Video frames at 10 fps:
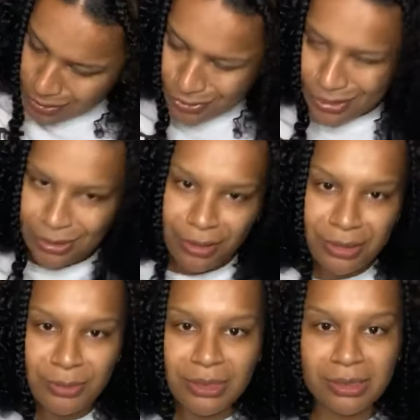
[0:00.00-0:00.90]
she would always
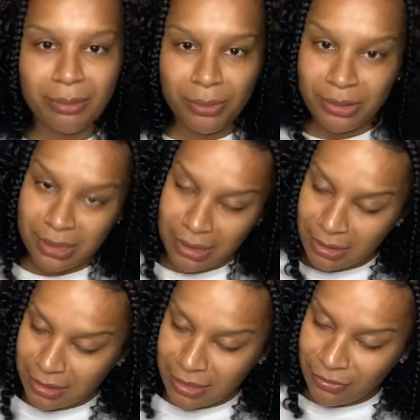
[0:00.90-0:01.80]
put these little ponytails
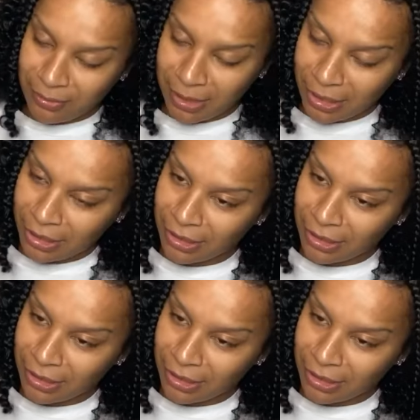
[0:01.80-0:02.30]
and stuff in my hair.